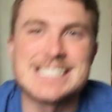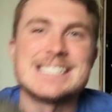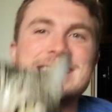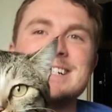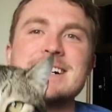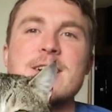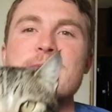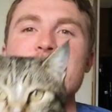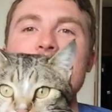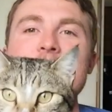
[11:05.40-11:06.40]

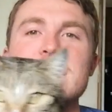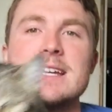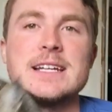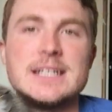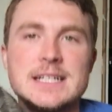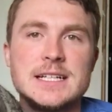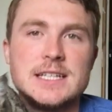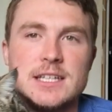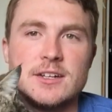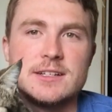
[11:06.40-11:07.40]
hopefully
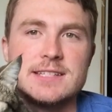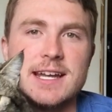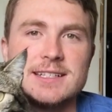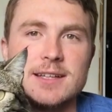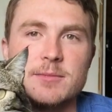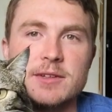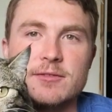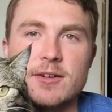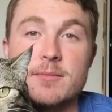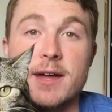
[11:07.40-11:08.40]
you can take something
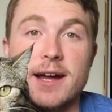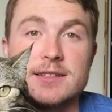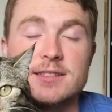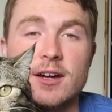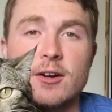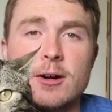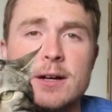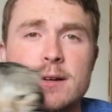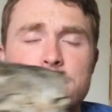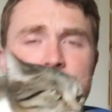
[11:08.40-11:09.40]
from that. So
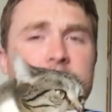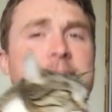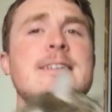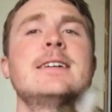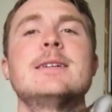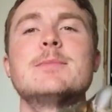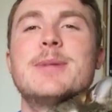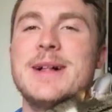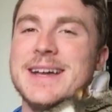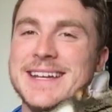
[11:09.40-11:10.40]

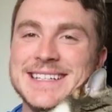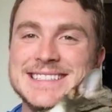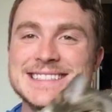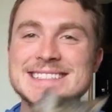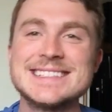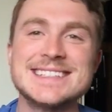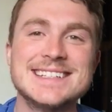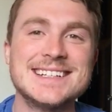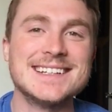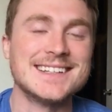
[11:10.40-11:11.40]
please
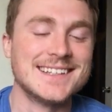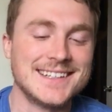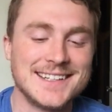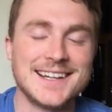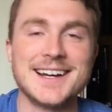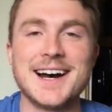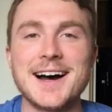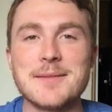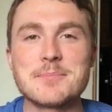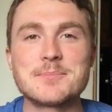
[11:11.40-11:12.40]

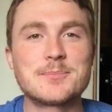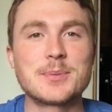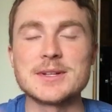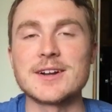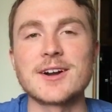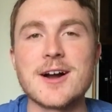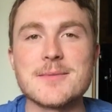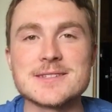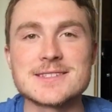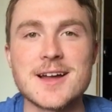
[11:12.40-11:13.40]
put your
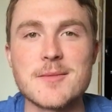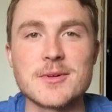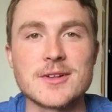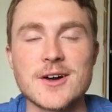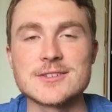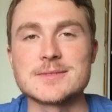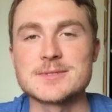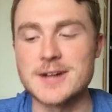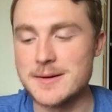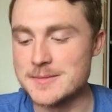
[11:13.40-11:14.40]
comments down below,
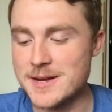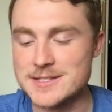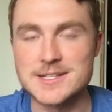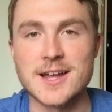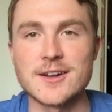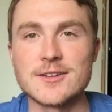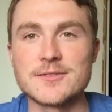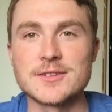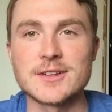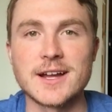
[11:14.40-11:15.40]
subscribe to my channel
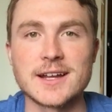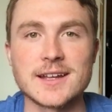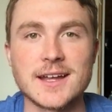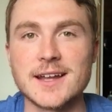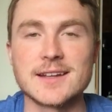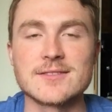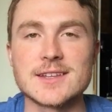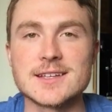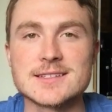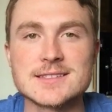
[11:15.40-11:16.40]
if you like any of
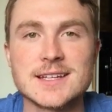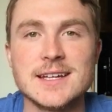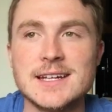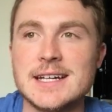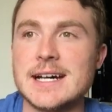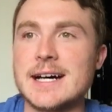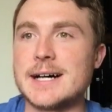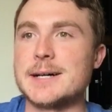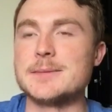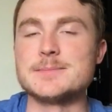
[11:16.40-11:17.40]
this.
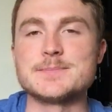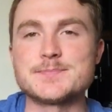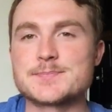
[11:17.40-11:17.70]
The